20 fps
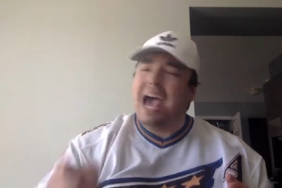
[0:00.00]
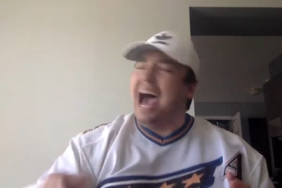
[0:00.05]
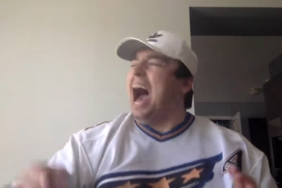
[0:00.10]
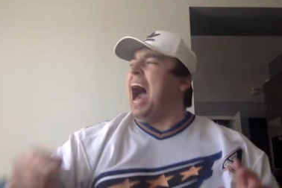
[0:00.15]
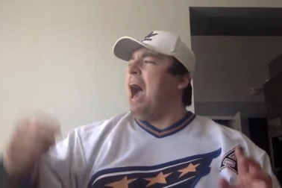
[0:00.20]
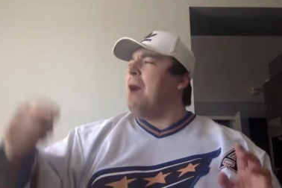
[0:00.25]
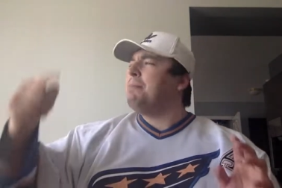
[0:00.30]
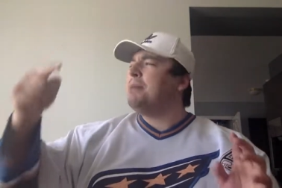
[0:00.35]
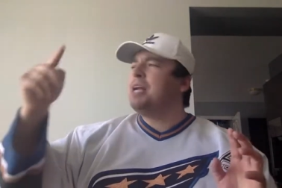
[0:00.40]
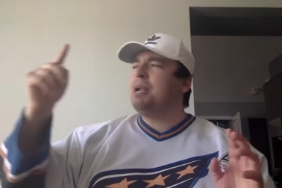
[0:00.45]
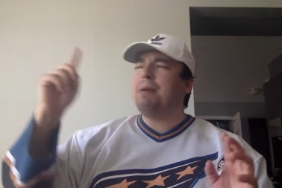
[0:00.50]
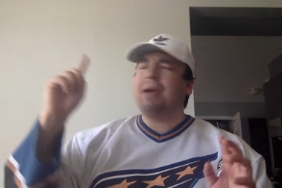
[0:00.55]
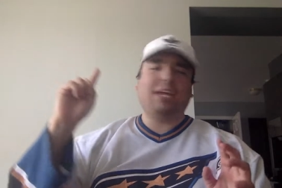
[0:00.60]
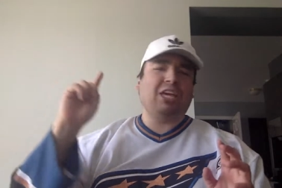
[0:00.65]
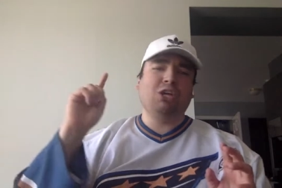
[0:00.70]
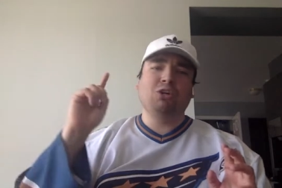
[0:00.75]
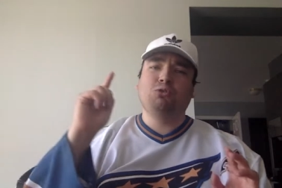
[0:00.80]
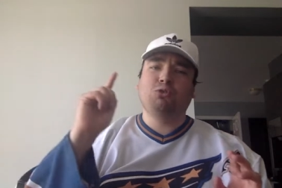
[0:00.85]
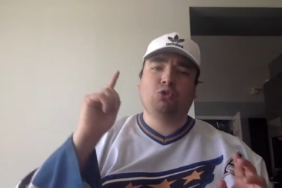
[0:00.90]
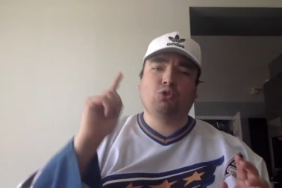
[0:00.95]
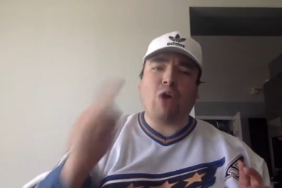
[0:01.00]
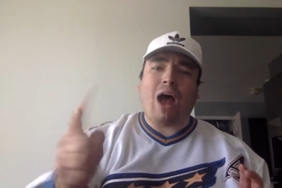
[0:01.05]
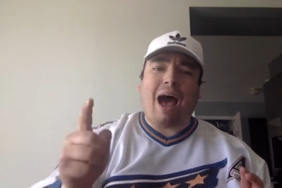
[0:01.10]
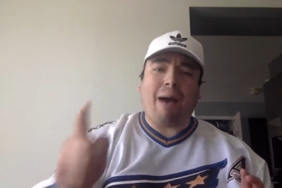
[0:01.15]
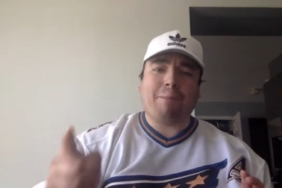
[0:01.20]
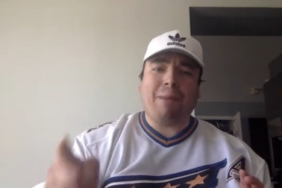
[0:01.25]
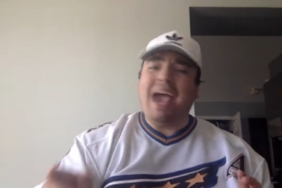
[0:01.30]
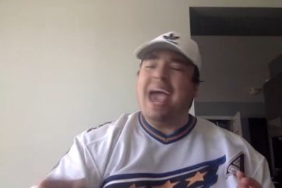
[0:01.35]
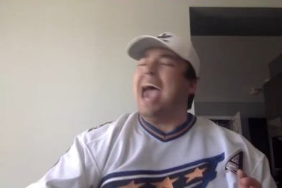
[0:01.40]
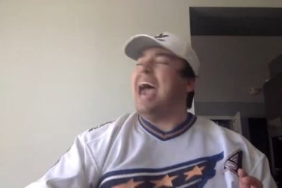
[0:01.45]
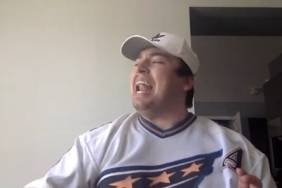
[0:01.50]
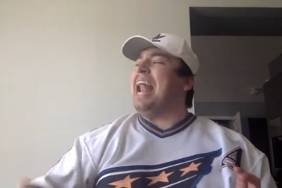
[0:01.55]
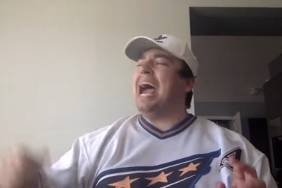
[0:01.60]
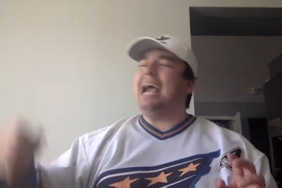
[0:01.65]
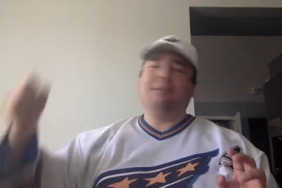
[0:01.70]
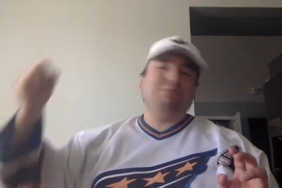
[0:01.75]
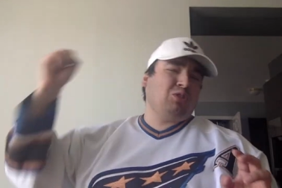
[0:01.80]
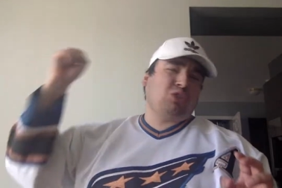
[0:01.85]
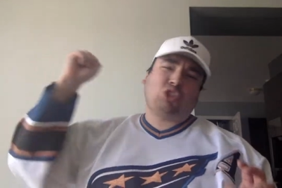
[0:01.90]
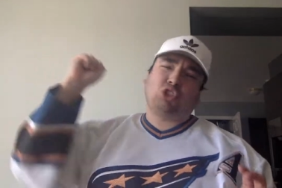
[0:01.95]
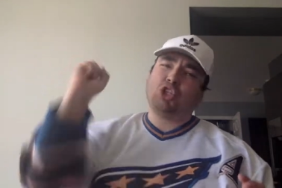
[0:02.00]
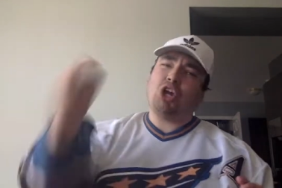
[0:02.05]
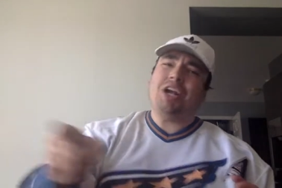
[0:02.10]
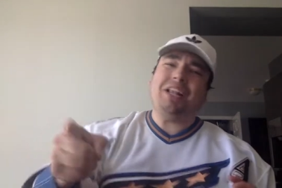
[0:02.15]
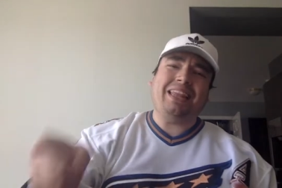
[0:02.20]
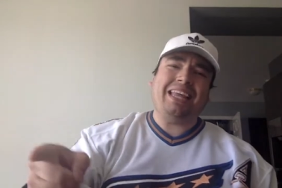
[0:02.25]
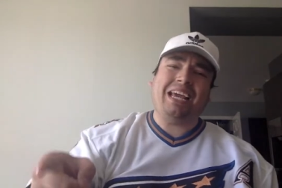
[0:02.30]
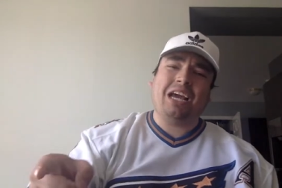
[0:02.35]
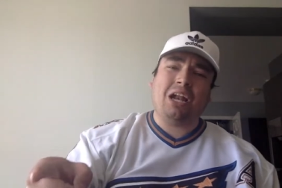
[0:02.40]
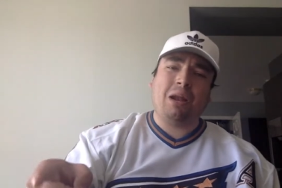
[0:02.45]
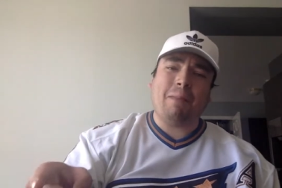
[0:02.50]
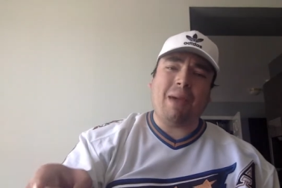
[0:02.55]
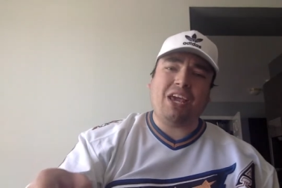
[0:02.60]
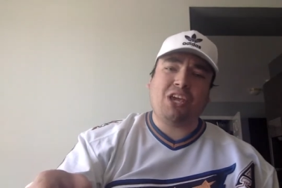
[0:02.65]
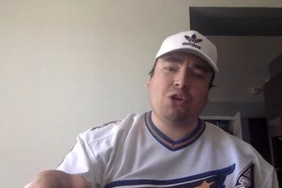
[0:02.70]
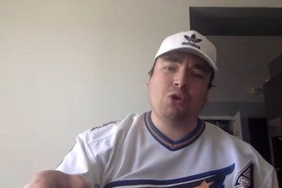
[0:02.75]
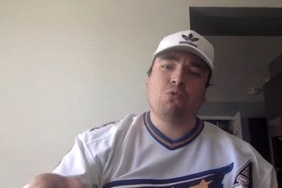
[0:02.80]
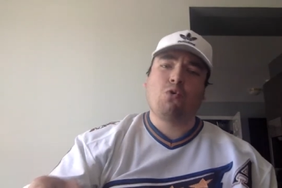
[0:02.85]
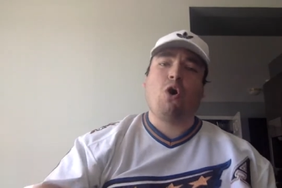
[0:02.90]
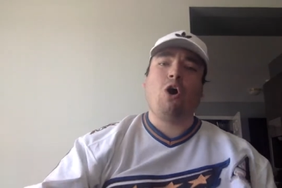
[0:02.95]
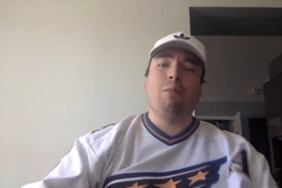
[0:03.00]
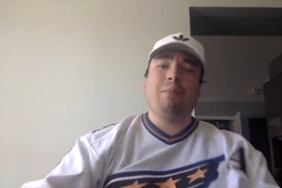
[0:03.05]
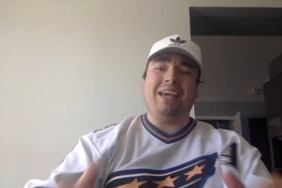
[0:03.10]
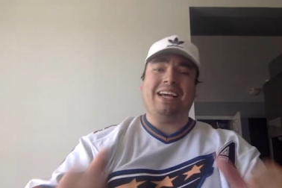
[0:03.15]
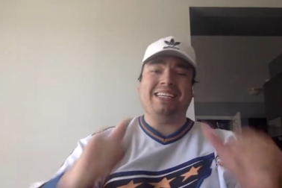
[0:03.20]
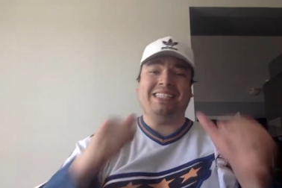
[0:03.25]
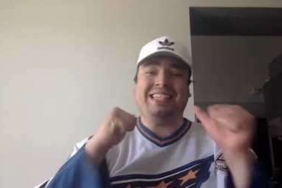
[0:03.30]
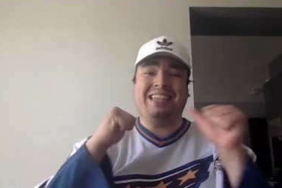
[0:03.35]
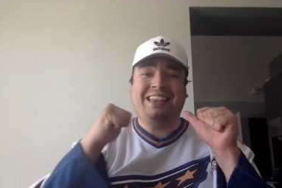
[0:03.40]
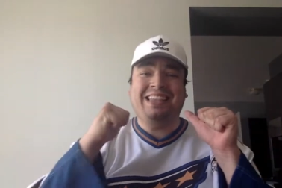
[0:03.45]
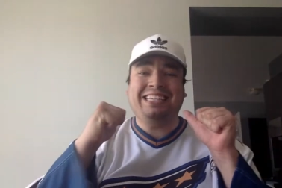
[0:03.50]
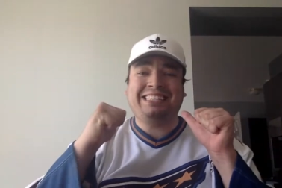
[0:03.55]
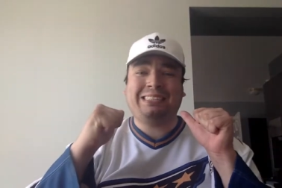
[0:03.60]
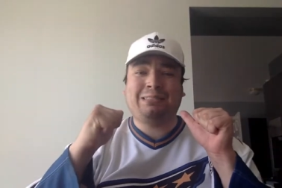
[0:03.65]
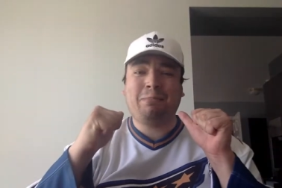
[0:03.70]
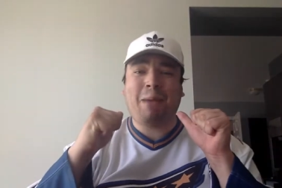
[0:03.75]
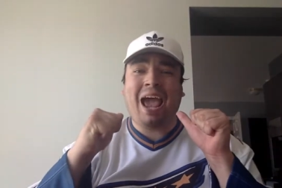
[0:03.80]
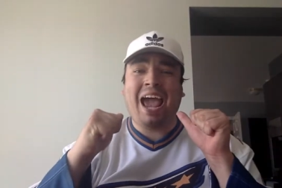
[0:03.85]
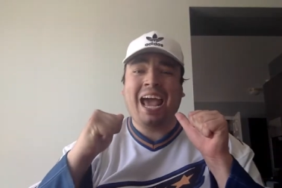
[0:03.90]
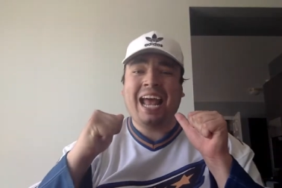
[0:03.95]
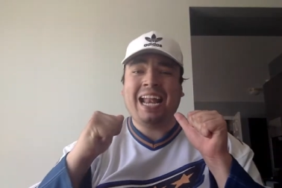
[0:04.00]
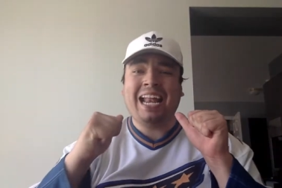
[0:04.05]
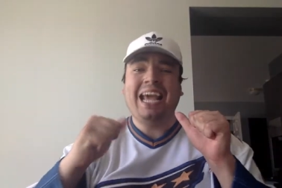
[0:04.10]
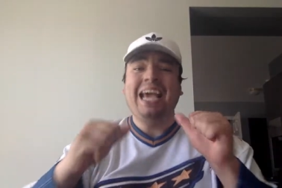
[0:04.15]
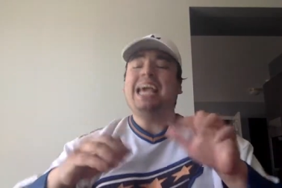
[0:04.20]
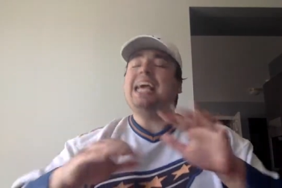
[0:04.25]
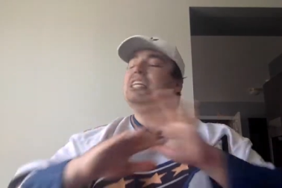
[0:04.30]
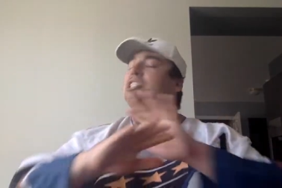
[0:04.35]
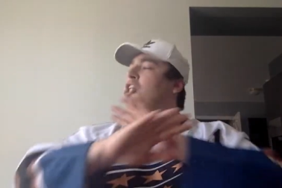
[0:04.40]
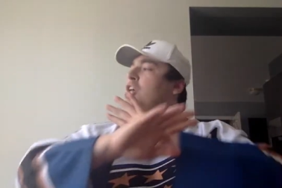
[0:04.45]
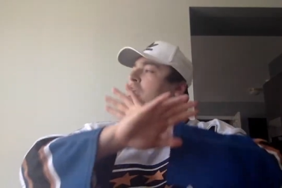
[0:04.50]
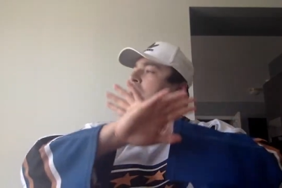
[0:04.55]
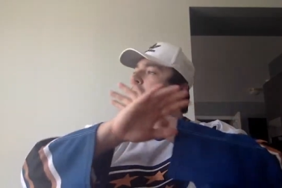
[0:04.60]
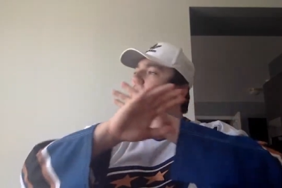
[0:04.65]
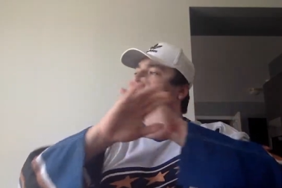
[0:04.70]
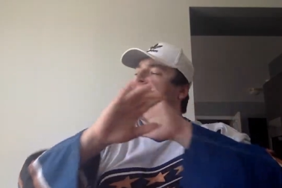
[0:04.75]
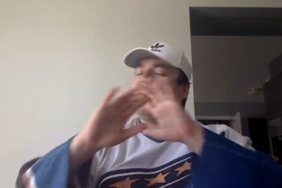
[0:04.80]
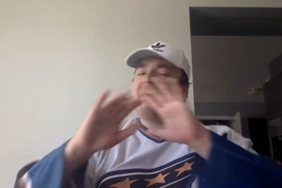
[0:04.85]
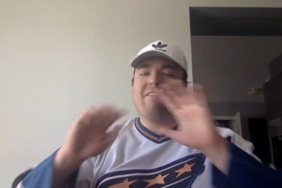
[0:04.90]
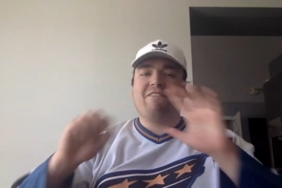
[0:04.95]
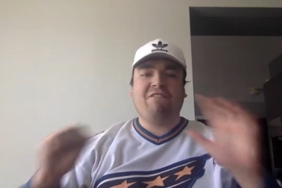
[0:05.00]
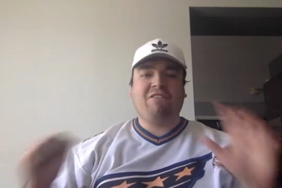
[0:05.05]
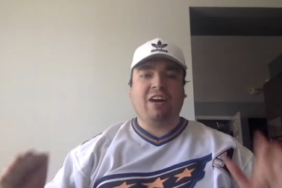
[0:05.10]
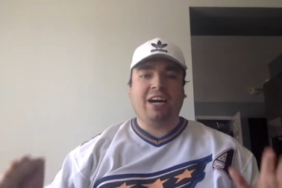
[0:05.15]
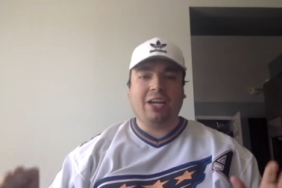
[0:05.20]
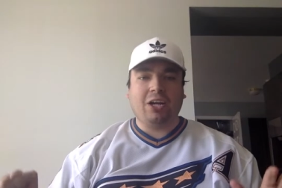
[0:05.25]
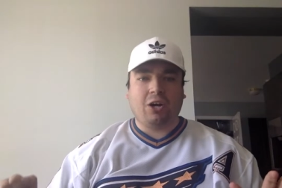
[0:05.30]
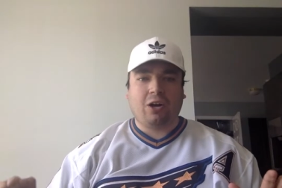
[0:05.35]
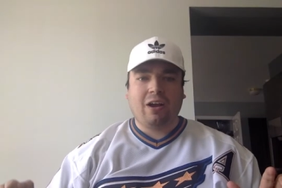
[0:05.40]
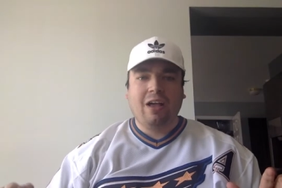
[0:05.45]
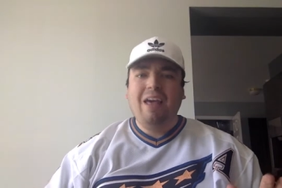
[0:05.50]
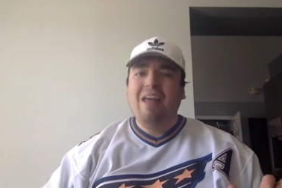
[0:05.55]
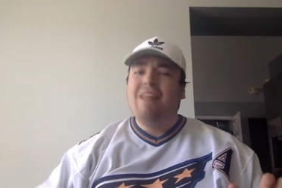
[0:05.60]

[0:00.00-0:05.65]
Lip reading: I'm going to make you drop. And I am certainly going to make you roll because this man is going to be on fire.